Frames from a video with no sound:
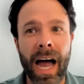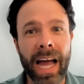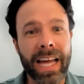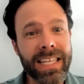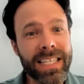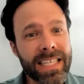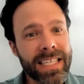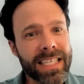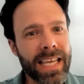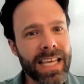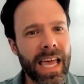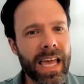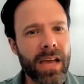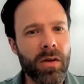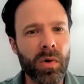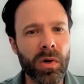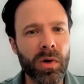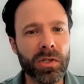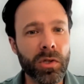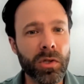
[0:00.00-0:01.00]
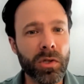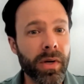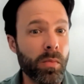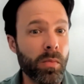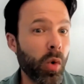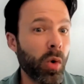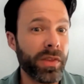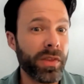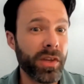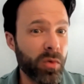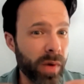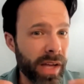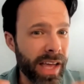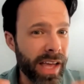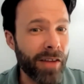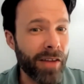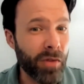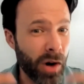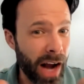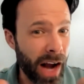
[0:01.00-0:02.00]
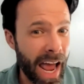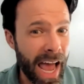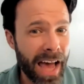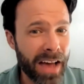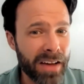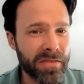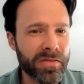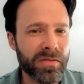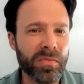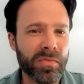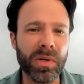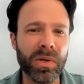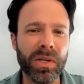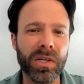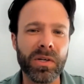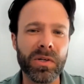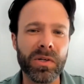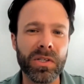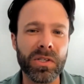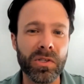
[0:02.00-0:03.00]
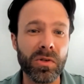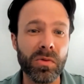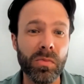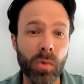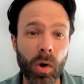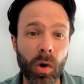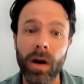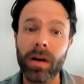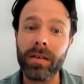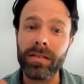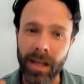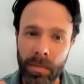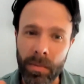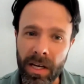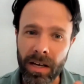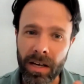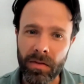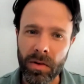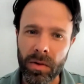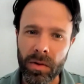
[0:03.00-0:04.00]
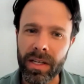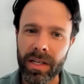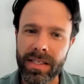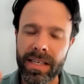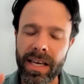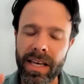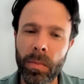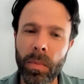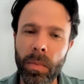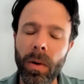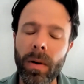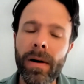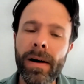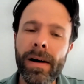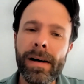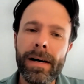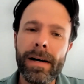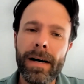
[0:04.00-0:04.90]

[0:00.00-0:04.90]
I'd say we're doing more than we ever have, but could do more. Let me give you an example.